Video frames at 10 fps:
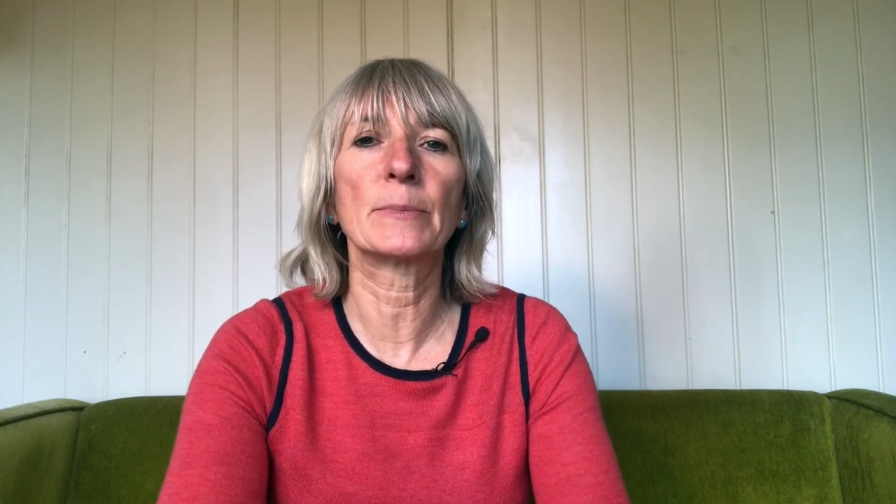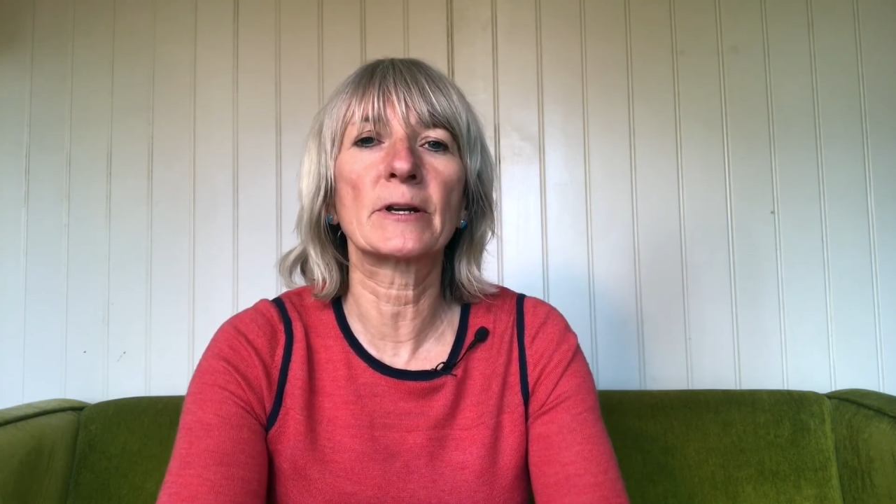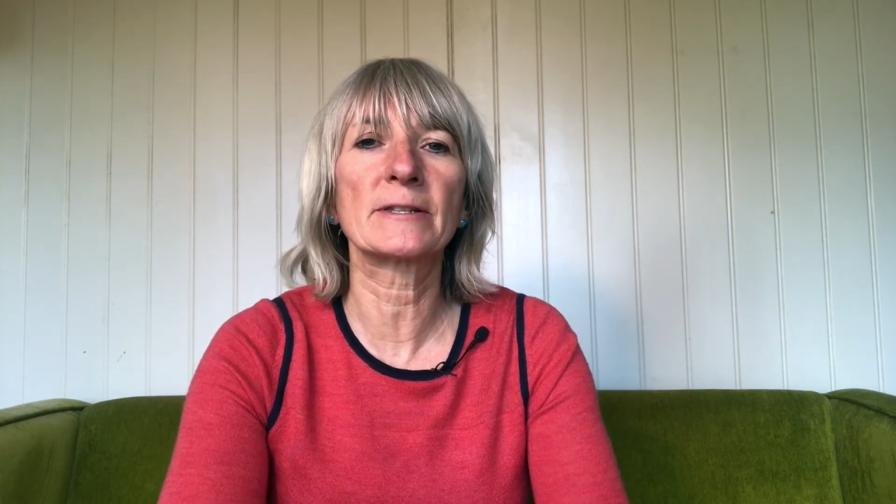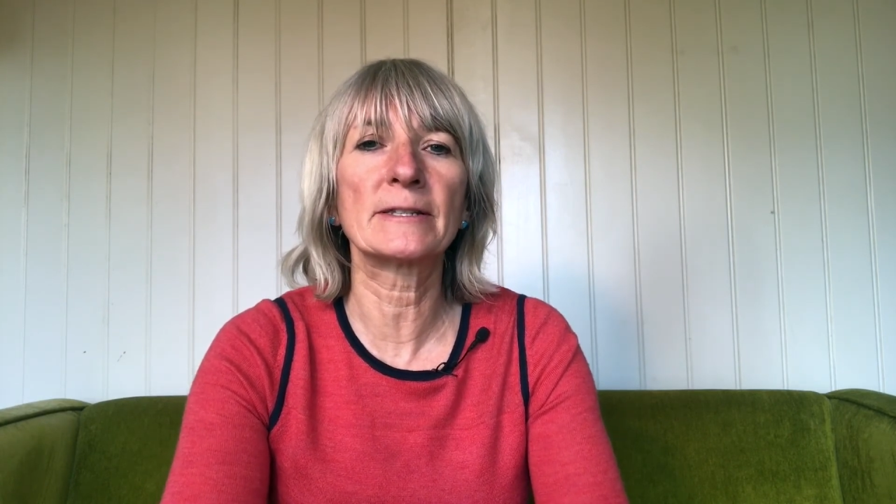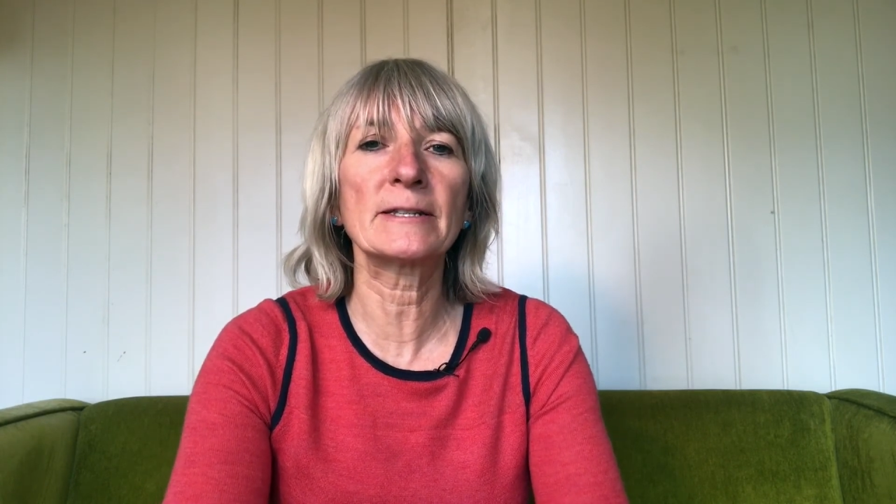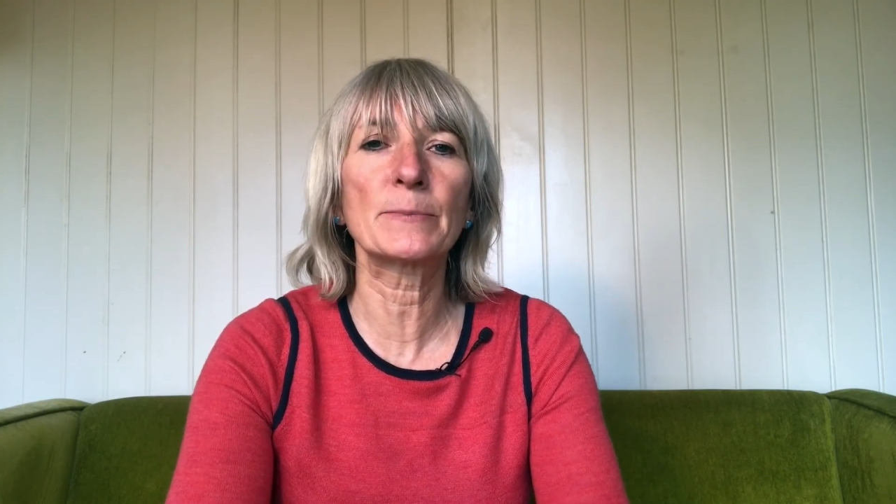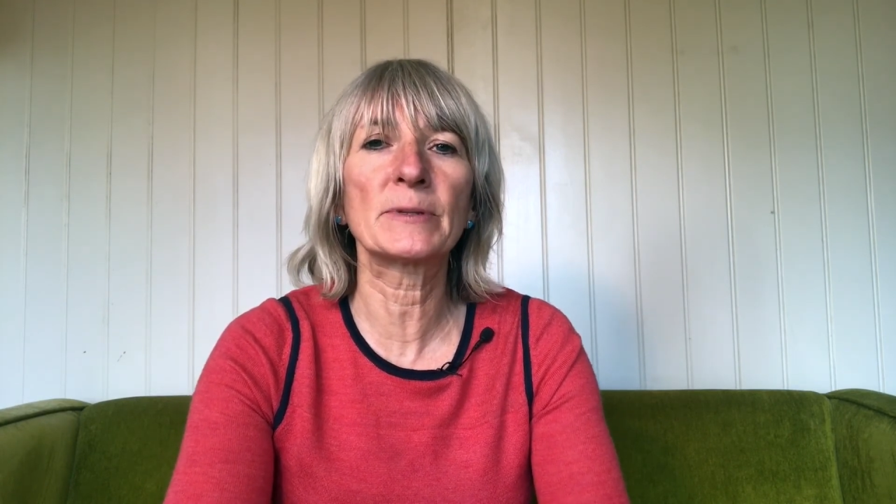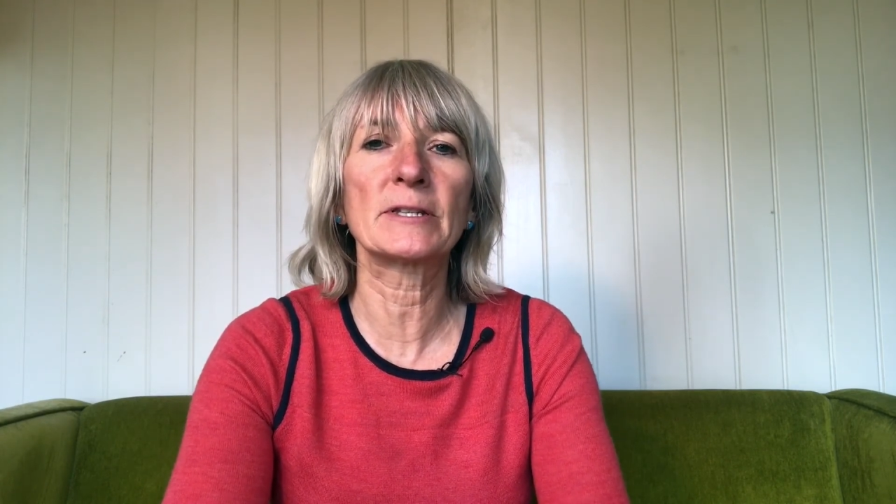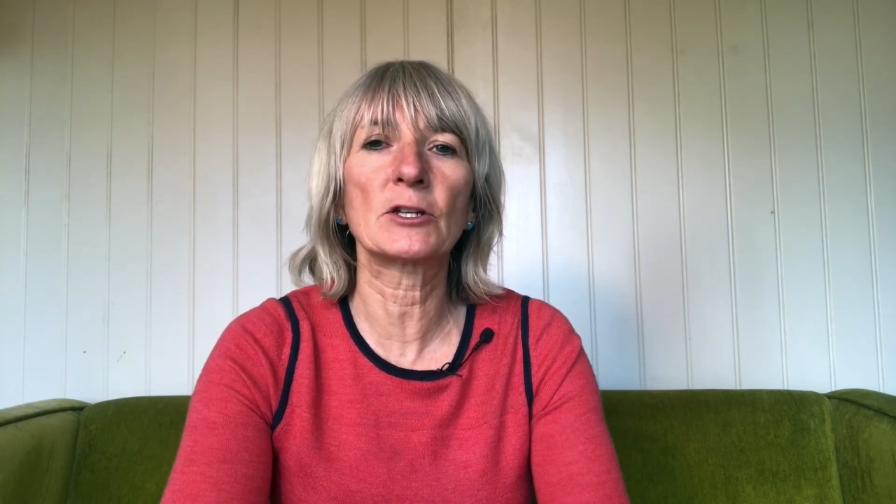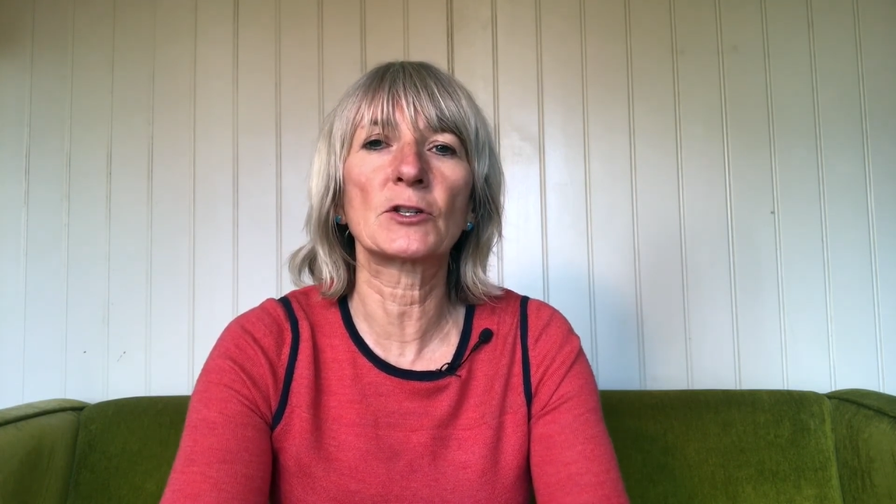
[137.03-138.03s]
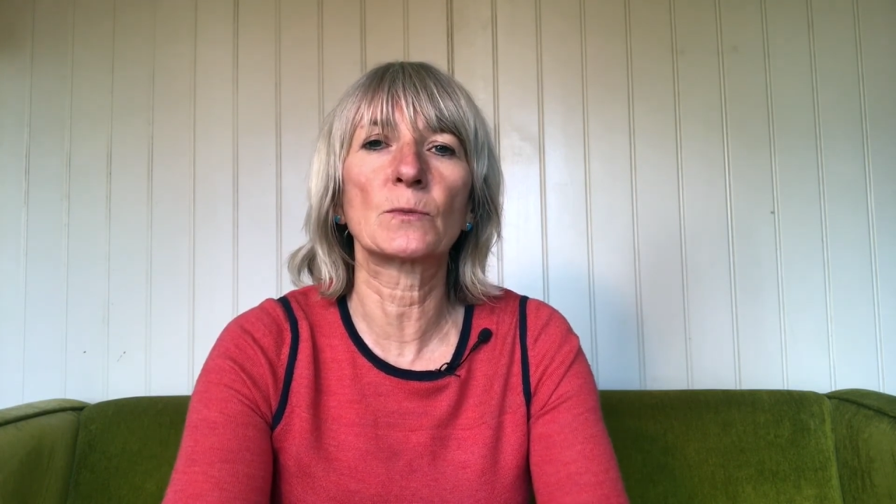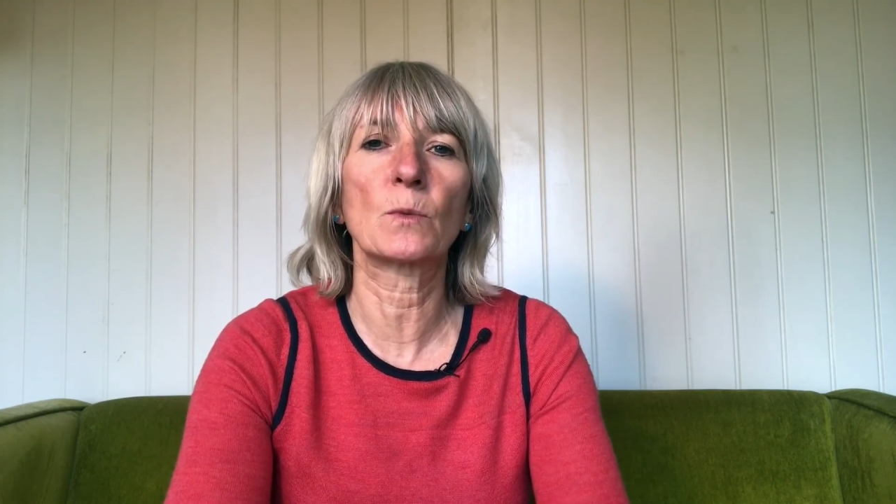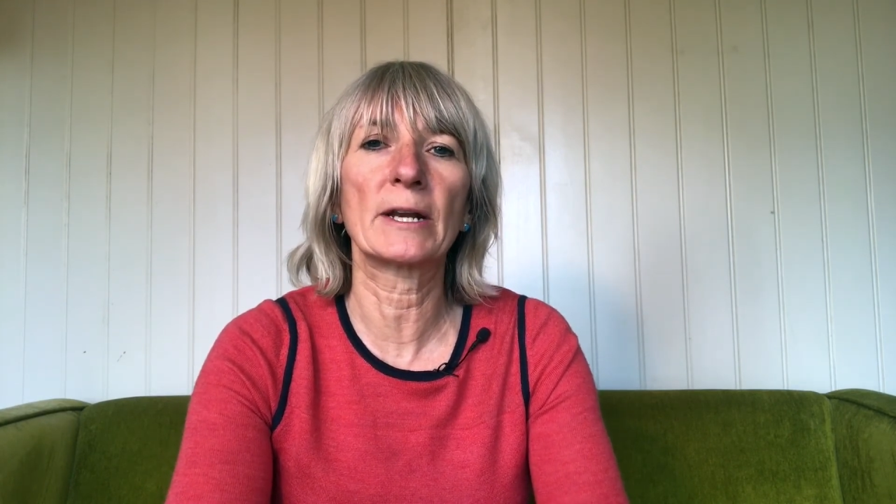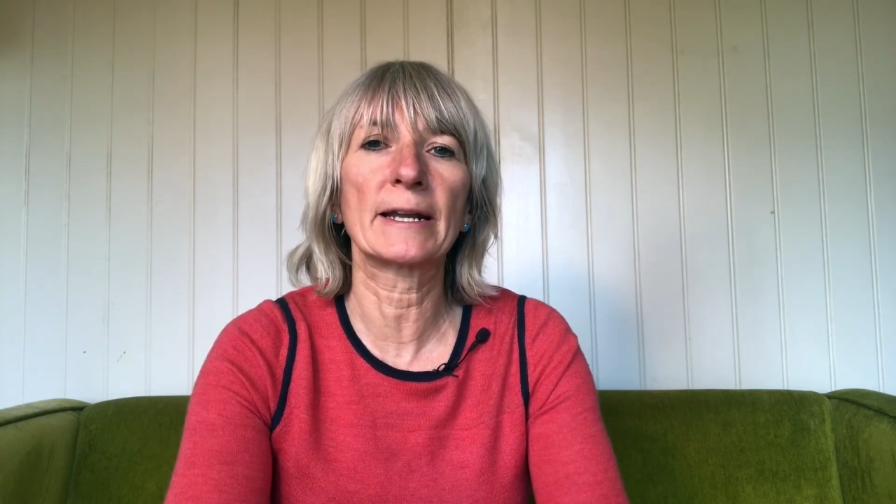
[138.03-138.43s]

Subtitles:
because this position will